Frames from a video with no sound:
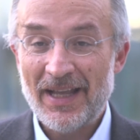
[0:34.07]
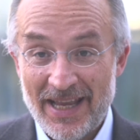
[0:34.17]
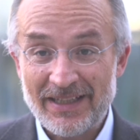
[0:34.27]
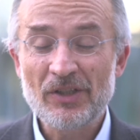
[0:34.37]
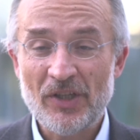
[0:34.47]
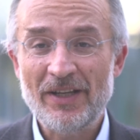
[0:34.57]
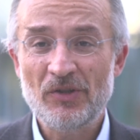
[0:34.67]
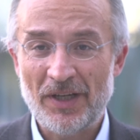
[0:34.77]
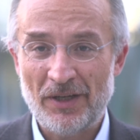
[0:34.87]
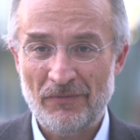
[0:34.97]

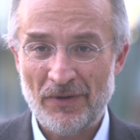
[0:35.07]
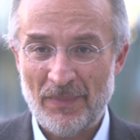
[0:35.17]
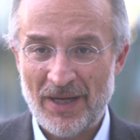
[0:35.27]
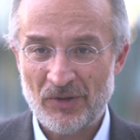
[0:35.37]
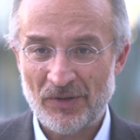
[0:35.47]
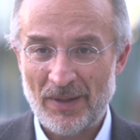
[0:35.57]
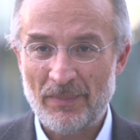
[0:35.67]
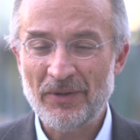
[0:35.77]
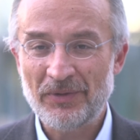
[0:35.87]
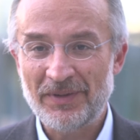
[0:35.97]
exchanging information
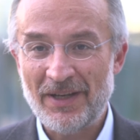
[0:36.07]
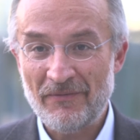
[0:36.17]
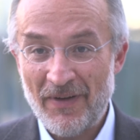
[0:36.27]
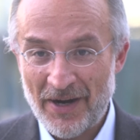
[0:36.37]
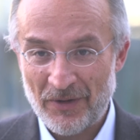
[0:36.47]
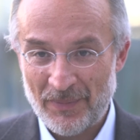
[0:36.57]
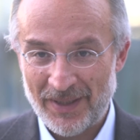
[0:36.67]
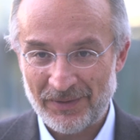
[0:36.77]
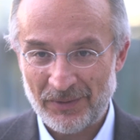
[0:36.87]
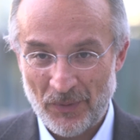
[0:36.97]
about the
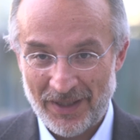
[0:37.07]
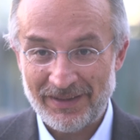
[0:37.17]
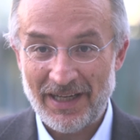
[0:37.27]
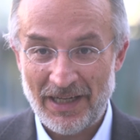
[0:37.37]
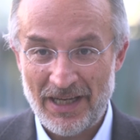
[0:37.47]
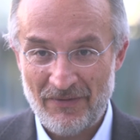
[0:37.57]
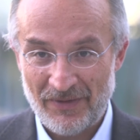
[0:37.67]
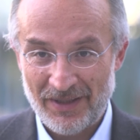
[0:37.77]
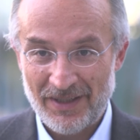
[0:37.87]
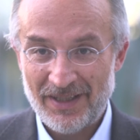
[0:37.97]
environment where they
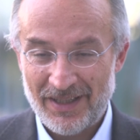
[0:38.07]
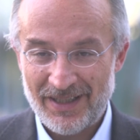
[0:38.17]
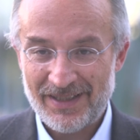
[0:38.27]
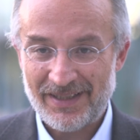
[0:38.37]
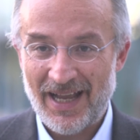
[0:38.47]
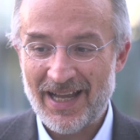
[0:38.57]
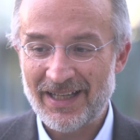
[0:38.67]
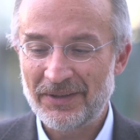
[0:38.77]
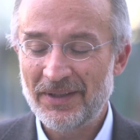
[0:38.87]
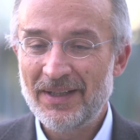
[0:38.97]
live
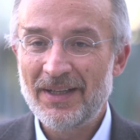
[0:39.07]
inside.